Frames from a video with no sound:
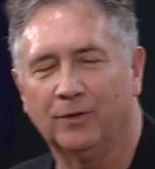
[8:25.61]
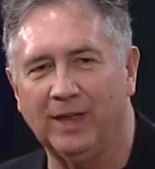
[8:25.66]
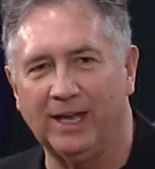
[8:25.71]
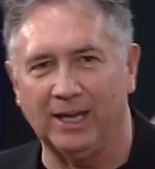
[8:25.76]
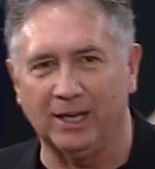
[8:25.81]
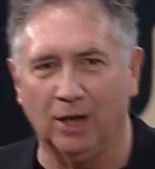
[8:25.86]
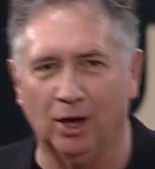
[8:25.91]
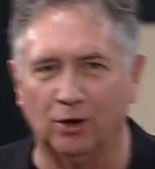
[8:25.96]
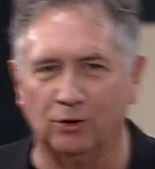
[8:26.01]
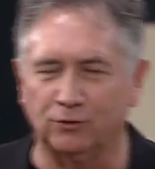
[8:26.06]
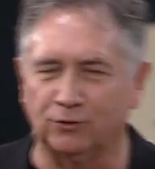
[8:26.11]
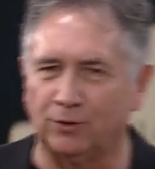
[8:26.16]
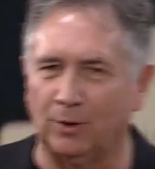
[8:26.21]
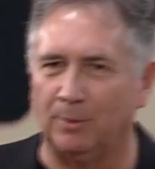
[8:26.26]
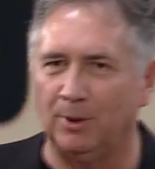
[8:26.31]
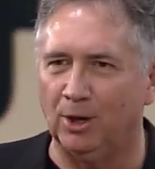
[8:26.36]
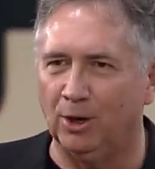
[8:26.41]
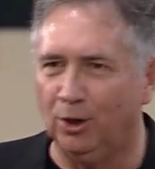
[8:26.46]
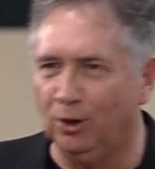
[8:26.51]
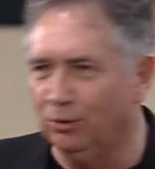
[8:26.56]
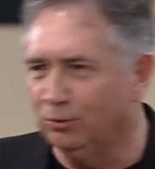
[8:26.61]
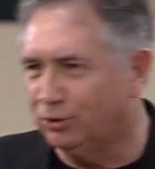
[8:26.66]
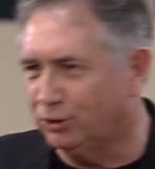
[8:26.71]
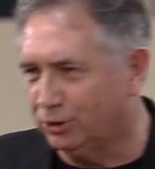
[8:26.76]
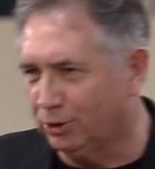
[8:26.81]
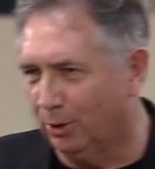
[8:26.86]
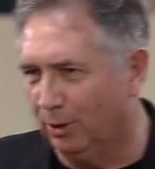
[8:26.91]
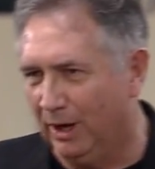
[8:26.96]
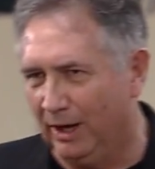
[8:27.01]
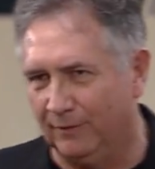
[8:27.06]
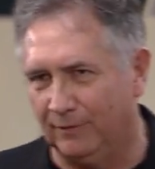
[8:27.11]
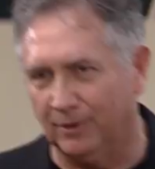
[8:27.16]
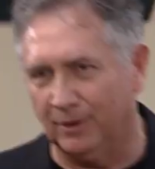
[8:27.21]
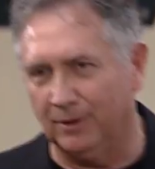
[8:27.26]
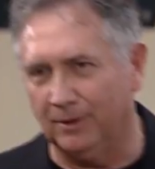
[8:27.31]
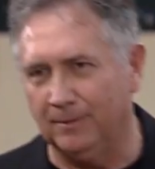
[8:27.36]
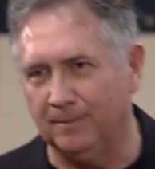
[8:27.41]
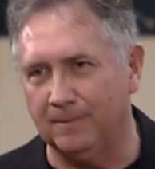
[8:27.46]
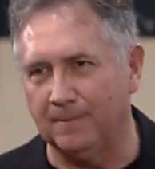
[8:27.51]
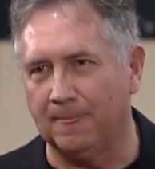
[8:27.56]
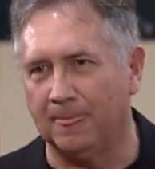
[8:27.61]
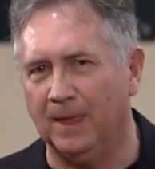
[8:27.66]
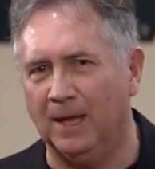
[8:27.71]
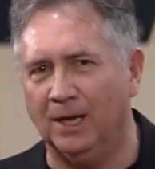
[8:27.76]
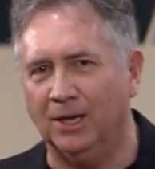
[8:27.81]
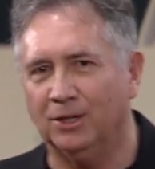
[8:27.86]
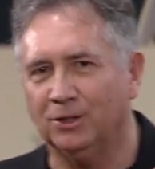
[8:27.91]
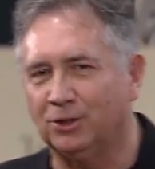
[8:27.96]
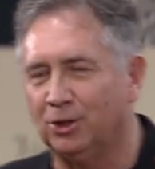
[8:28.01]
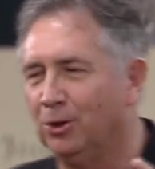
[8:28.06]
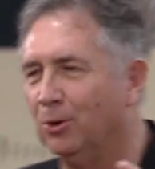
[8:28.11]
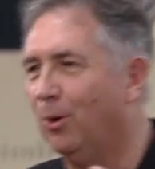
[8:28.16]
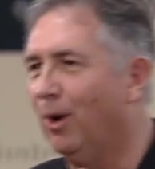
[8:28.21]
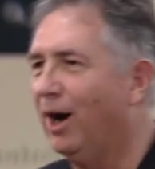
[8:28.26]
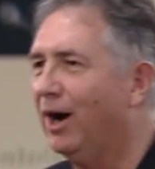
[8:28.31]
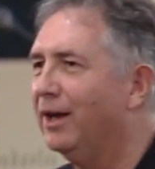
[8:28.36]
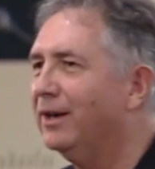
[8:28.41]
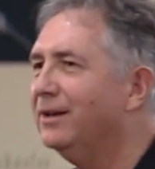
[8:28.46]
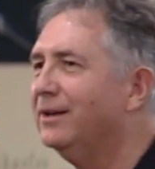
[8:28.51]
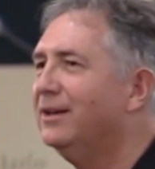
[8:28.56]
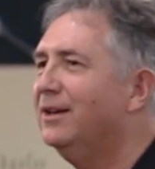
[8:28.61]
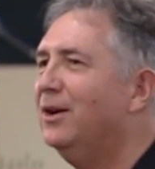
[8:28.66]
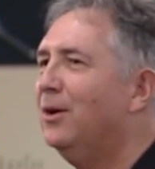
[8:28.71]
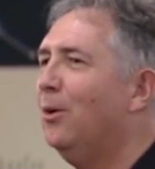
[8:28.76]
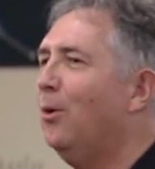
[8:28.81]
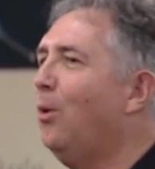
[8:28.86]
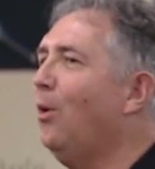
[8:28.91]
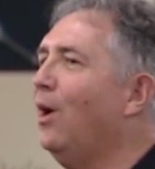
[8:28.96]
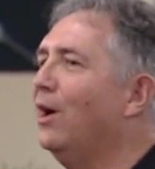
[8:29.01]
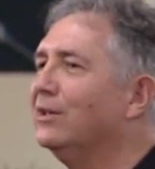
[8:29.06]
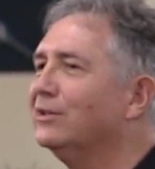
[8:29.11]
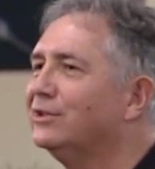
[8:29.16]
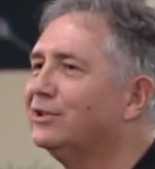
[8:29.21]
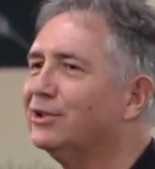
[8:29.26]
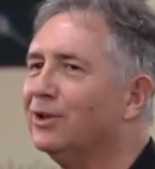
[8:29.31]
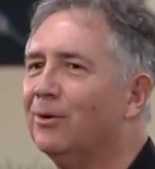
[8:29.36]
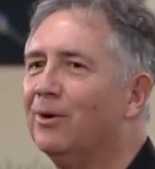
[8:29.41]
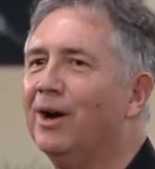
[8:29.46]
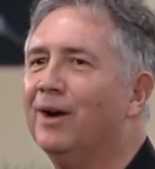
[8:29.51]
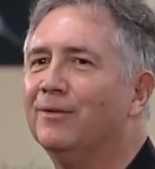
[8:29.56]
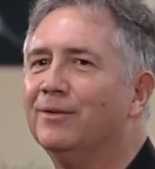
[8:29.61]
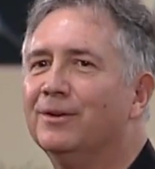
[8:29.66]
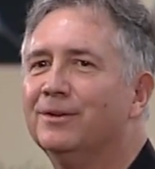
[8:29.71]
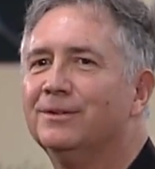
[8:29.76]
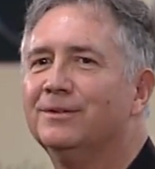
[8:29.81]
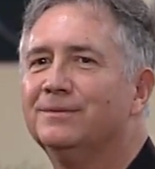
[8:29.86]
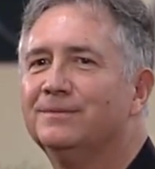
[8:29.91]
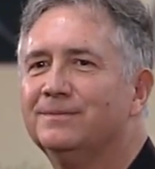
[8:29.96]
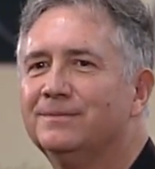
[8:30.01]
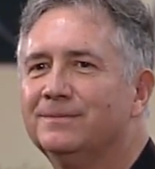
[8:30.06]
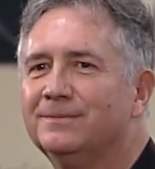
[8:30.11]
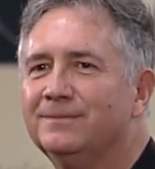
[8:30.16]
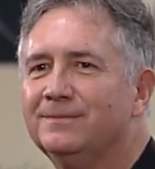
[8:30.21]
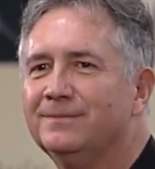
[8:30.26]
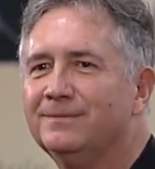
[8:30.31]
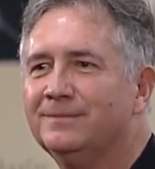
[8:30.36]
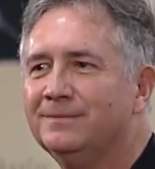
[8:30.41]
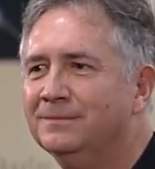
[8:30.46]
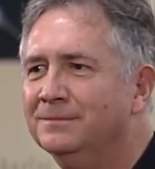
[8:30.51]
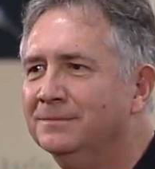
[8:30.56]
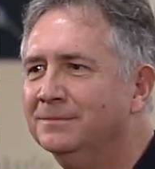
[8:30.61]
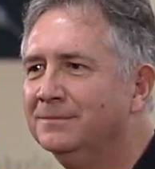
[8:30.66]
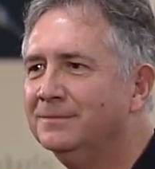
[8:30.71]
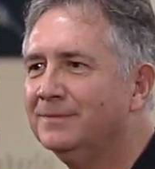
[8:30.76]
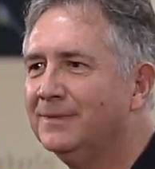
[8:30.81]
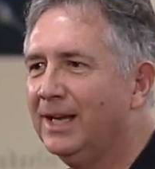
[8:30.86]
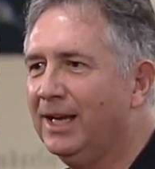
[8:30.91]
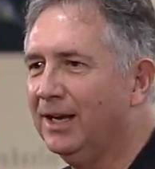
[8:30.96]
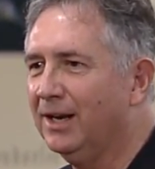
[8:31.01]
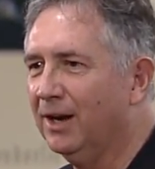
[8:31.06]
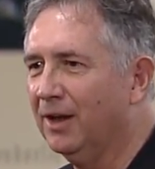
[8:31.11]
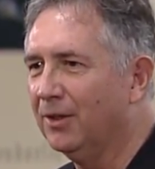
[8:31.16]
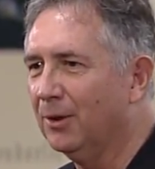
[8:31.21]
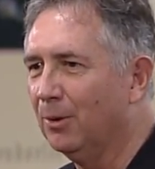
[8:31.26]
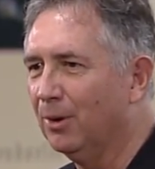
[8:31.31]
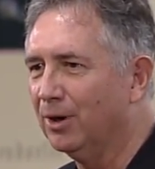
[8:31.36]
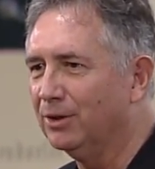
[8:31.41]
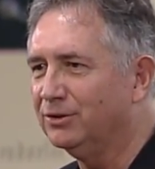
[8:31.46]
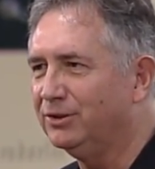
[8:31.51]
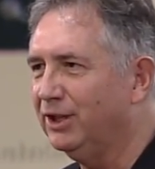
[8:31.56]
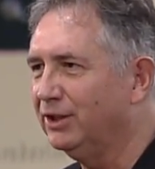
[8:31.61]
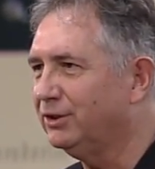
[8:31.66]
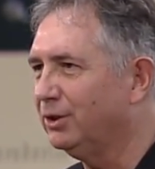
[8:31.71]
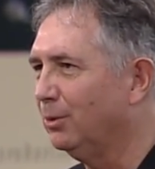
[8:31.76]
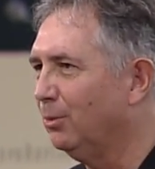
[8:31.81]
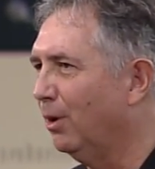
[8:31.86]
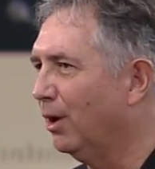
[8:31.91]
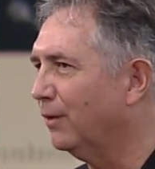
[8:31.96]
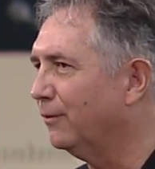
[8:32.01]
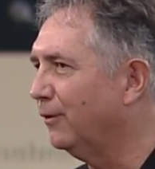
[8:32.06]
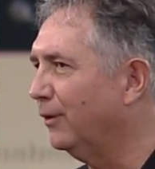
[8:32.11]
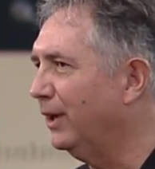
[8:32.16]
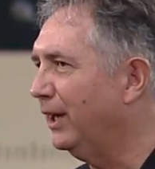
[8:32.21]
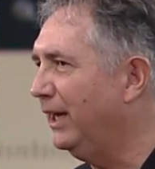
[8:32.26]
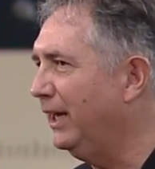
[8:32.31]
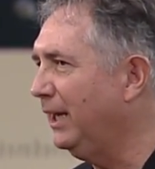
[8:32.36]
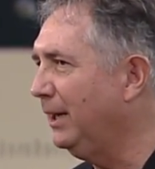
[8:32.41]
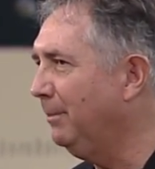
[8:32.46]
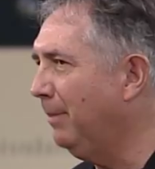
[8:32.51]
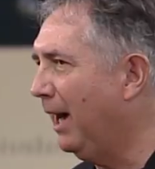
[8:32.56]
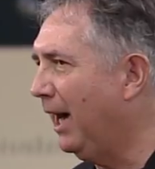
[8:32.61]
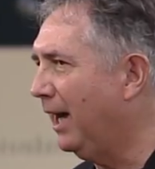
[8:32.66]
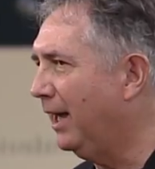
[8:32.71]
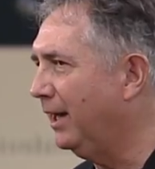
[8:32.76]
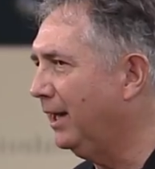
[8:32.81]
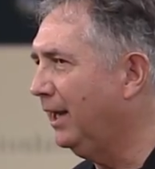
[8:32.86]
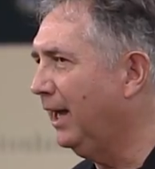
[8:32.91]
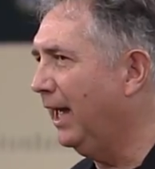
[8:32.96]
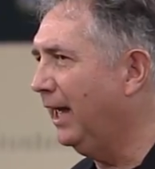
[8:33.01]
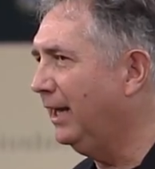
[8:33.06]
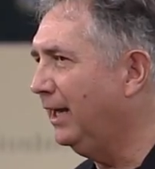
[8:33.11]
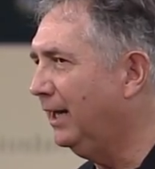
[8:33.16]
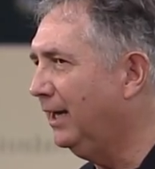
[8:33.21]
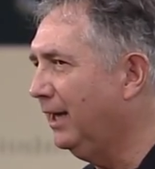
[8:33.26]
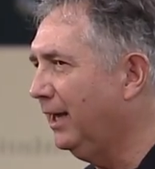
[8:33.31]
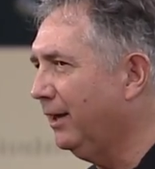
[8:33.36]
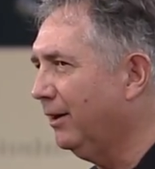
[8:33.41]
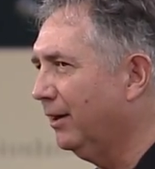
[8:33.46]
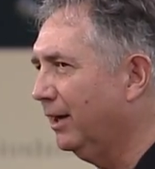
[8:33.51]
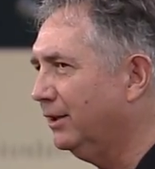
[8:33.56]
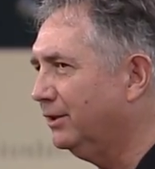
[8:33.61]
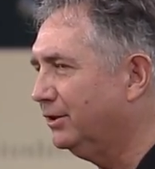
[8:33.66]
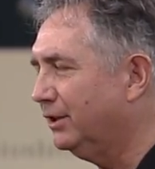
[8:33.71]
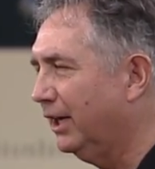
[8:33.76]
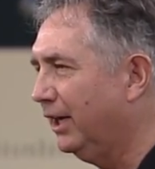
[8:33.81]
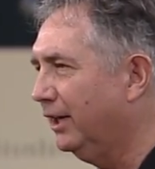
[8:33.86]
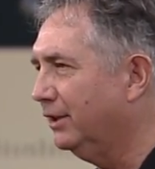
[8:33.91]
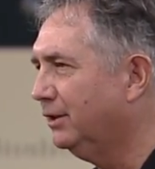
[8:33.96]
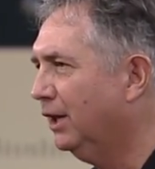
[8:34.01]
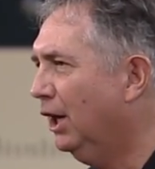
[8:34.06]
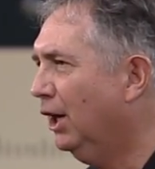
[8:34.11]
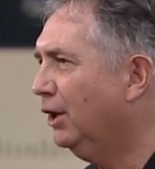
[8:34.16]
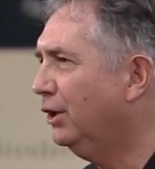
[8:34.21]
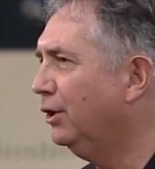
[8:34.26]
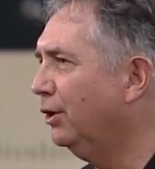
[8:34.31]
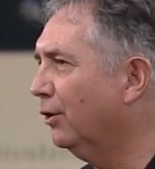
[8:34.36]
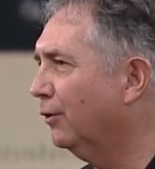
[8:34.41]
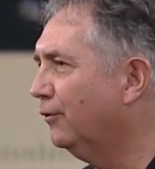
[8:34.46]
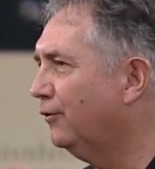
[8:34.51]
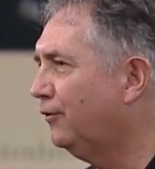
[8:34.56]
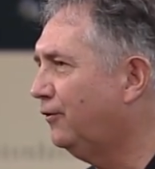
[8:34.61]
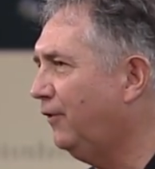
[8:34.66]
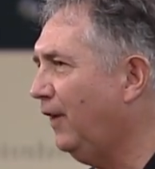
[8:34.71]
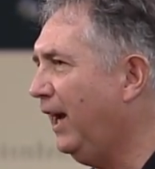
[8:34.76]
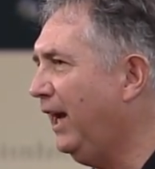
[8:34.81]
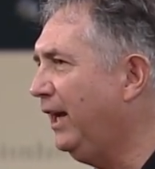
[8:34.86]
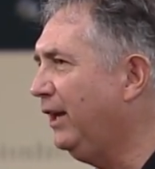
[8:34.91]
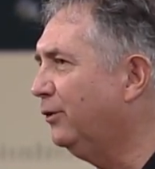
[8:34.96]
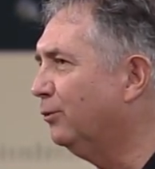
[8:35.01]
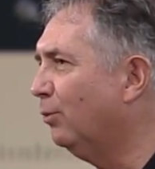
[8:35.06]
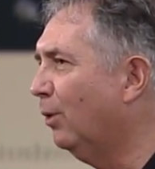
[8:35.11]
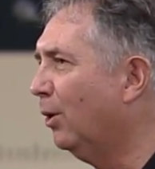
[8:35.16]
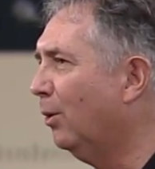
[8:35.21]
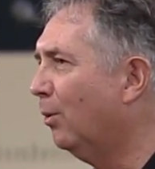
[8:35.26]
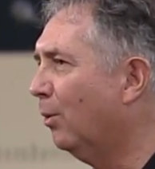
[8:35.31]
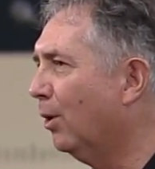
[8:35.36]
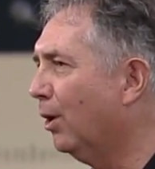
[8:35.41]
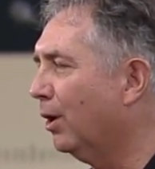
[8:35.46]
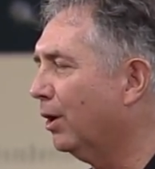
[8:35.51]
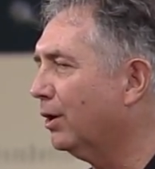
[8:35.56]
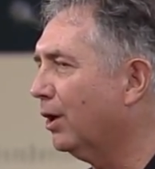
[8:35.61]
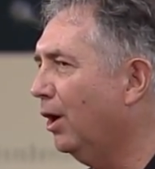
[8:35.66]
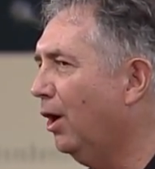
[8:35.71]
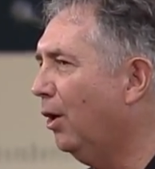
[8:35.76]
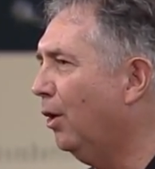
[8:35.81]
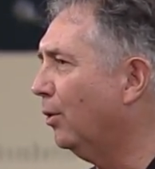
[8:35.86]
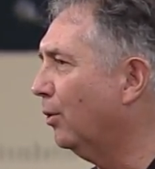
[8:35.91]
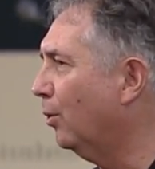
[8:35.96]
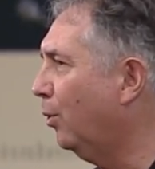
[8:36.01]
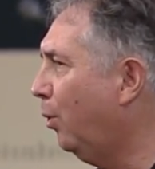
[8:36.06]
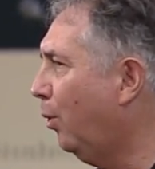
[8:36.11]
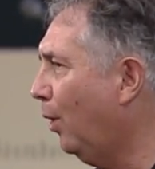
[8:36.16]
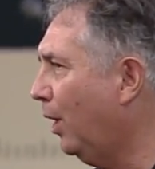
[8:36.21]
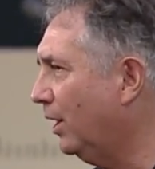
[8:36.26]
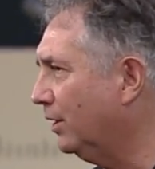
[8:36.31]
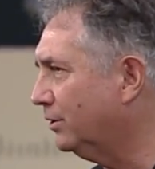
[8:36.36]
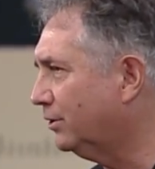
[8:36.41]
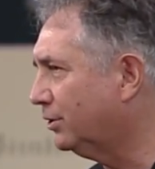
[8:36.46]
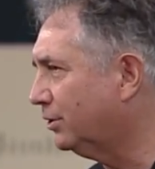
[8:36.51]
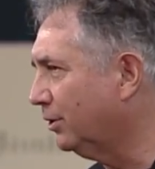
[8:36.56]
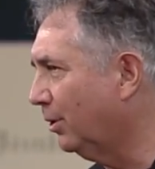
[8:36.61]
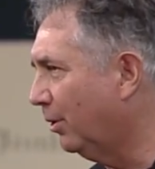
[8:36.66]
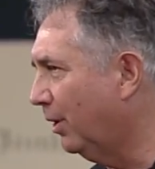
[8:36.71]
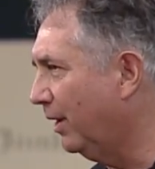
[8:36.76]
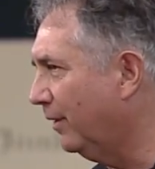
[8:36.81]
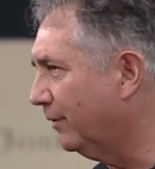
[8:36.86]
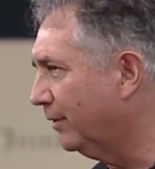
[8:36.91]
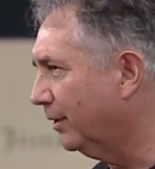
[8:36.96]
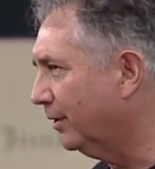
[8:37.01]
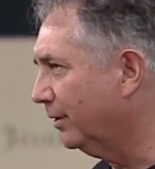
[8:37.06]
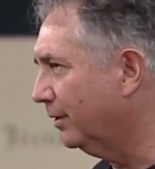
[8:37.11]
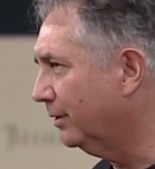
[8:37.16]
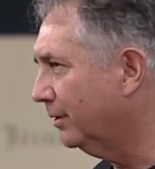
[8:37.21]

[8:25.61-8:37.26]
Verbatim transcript: they goes from a whosoever to what? Whatsoever. In other words, this will work for anybody, and he literally says, Your faith will work on whatsoever.